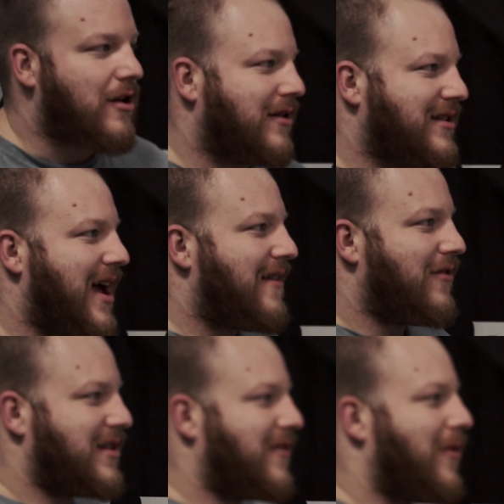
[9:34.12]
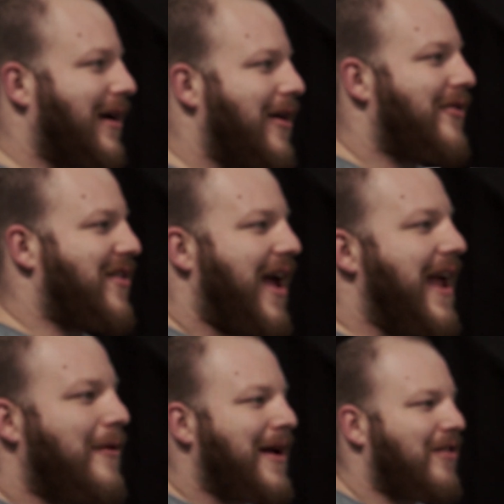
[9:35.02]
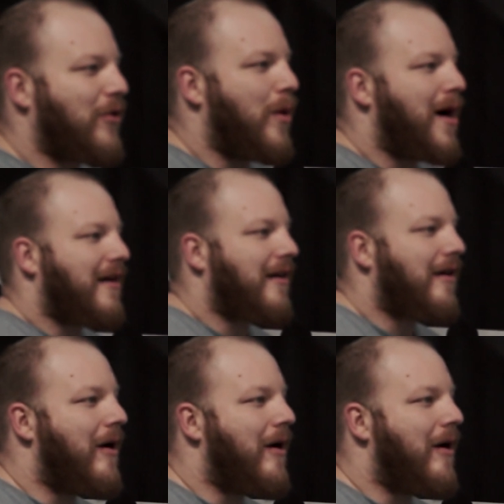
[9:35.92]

I always have those everywhere I go because I hate regular water.